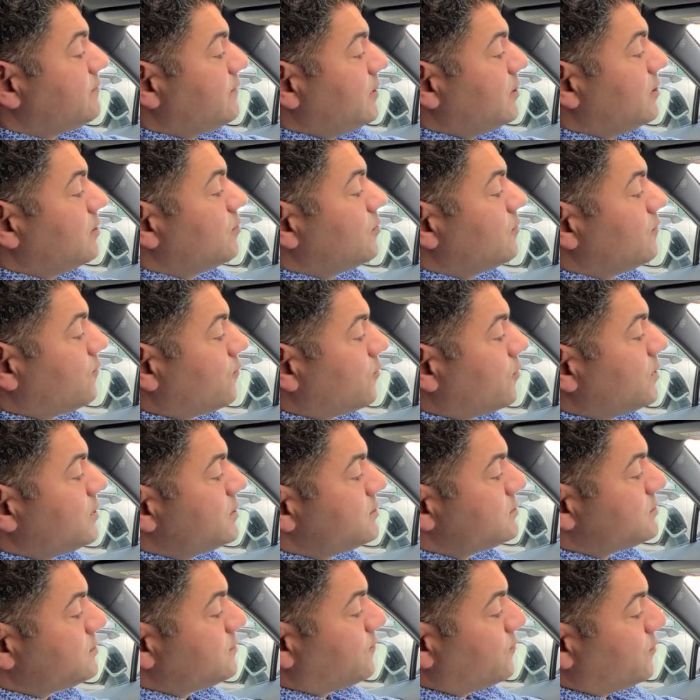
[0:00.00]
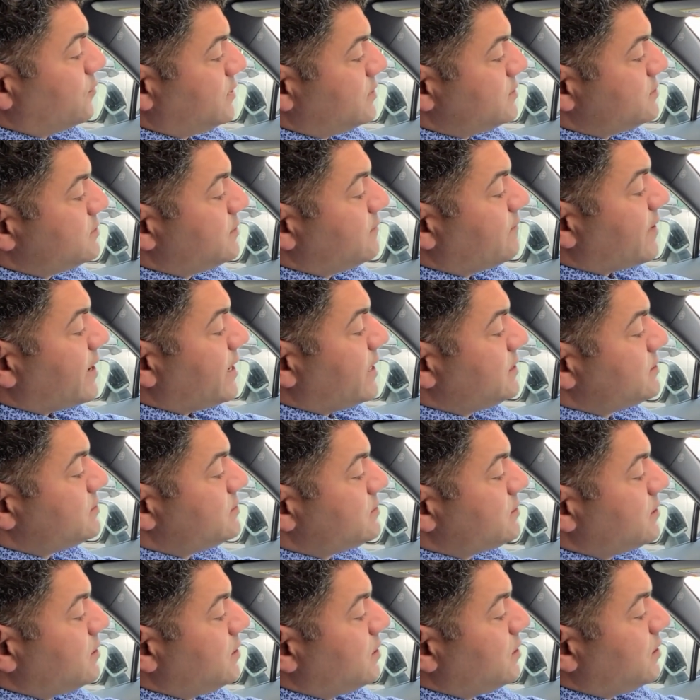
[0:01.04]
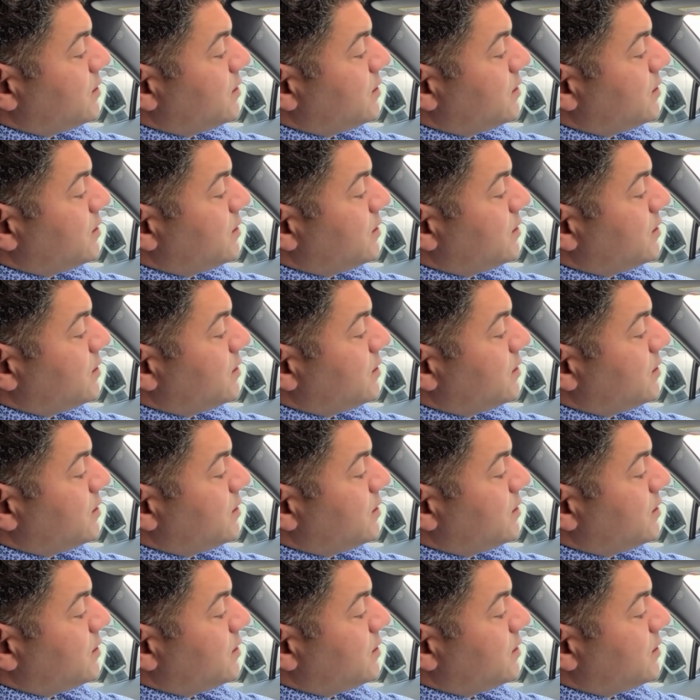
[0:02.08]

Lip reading: available for this device.